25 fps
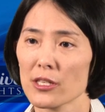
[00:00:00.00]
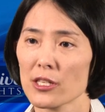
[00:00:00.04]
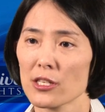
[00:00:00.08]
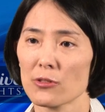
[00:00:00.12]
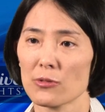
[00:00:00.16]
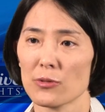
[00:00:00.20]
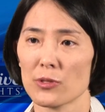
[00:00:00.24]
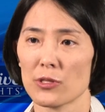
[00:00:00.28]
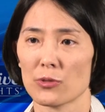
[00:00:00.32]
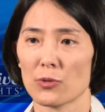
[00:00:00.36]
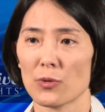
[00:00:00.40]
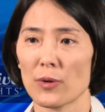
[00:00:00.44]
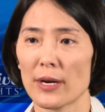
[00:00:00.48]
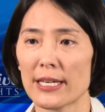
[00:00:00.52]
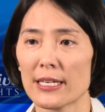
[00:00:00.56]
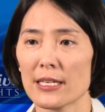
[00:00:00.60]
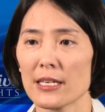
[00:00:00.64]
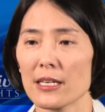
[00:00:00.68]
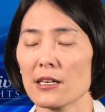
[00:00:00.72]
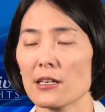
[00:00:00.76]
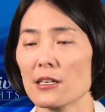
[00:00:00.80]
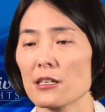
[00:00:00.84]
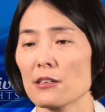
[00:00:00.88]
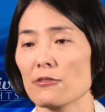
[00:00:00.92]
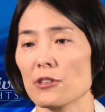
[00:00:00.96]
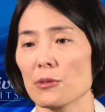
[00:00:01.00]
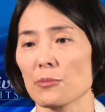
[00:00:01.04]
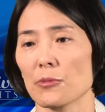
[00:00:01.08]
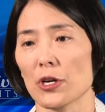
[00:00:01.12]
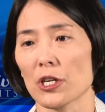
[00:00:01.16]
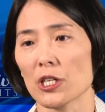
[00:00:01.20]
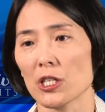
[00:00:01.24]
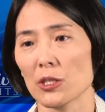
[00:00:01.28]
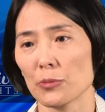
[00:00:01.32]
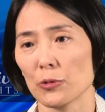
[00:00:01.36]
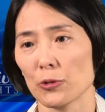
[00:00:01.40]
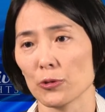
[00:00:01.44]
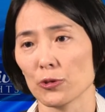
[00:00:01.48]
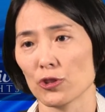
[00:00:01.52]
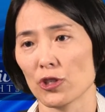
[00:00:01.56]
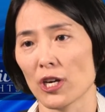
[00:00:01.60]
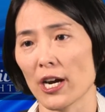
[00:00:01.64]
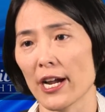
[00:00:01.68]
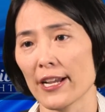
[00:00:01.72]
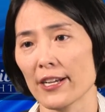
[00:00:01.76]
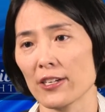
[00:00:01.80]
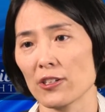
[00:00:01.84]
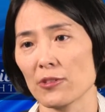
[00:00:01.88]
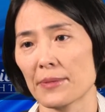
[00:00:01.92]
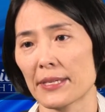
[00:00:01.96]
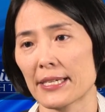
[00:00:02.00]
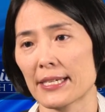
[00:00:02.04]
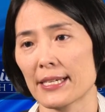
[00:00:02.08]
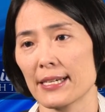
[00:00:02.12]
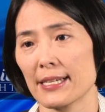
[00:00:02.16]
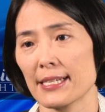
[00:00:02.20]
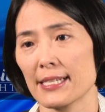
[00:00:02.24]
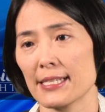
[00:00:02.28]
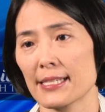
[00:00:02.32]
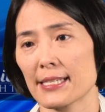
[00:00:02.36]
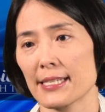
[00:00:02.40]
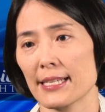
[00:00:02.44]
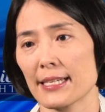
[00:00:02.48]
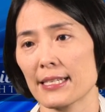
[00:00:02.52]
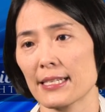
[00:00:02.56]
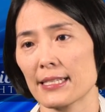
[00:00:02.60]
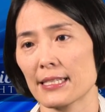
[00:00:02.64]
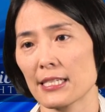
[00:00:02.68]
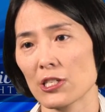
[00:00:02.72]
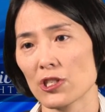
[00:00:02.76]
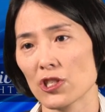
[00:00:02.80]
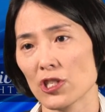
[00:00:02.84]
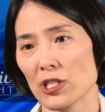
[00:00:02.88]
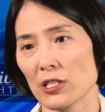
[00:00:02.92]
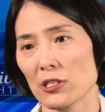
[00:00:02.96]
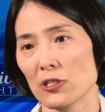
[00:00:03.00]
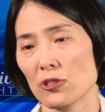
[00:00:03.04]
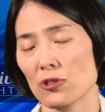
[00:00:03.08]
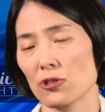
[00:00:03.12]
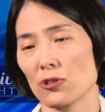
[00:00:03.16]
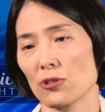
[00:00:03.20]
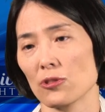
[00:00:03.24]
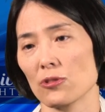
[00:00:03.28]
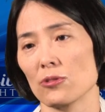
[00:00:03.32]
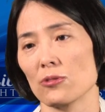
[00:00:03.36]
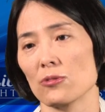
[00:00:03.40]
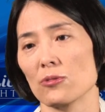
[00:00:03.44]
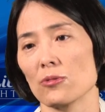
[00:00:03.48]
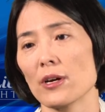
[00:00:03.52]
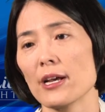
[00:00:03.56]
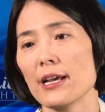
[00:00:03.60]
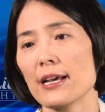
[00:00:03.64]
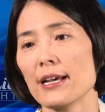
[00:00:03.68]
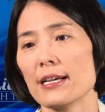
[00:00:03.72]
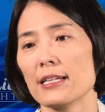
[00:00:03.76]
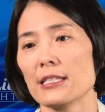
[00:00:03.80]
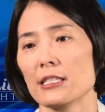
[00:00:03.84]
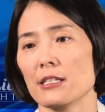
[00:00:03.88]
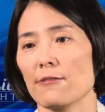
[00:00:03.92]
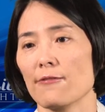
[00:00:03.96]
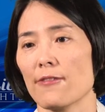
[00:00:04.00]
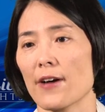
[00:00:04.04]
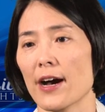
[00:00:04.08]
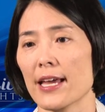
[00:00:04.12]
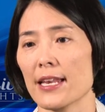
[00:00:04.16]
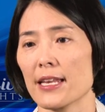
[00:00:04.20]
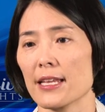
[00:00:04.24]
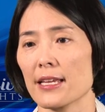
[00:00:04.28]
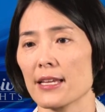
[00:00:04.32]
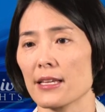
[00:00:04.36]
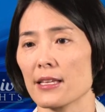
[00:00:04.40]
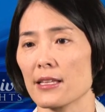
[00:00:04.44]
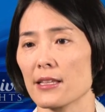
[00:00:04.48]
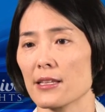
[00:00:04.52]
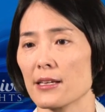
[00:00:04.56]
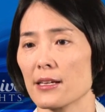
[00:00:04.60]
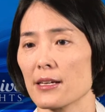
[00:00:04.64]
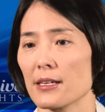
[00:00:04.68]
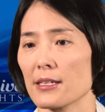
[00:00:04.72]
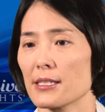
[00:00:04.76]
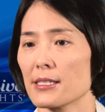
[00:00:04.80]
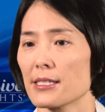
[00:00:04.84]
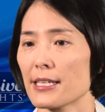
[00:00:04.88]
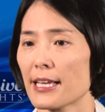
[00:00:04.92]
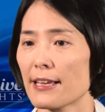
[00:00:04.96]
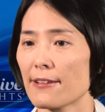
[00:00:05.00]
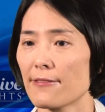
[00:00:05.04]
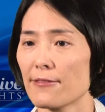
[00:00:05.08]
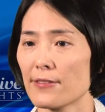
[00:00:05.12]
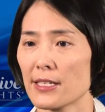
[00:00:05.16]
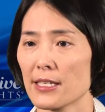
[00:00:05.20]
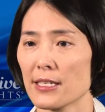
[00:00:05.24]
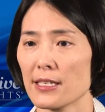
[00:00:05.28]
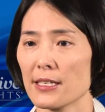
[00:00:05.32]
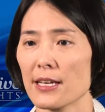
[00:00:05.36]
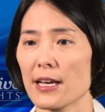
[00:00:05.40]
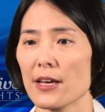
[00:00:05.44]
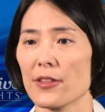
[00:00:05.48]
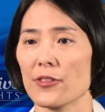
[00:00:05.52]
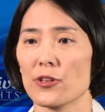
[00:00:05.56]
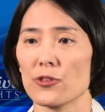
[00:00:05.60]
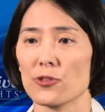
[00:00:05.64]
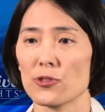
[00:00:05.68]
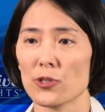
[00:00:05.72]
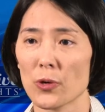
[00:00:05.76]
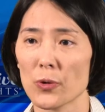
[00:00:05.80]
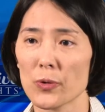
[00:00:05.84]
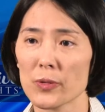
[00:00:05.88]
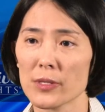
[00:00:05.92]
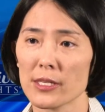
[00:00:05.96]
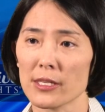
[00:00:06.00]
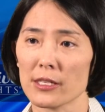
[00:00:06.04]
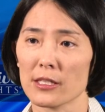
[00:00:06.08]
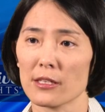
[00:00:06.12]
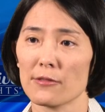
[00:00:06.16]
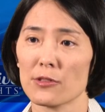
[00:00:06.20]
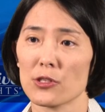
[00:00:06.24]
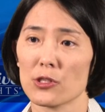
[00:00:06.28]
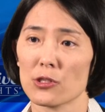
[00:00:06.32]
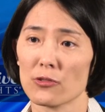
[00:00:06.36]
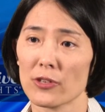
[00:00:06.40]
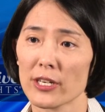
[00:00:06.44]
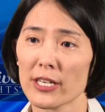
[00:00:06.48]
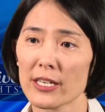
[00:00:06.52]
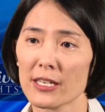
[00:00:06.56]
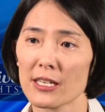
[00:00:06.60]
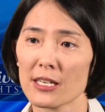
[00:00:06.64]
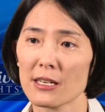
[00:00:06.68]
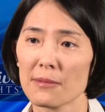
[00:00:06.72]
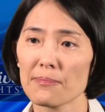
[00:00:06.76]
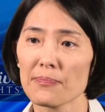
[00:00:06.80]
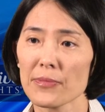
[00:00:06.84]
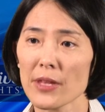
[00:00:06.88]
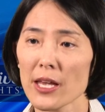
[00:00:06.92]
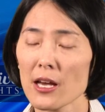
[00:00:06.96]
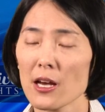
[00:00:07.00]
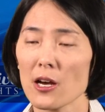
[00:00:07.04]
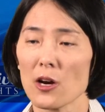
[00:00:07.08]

And this was quite a remarkable trial because in addition to defining the safety and the dosing of ceritinib,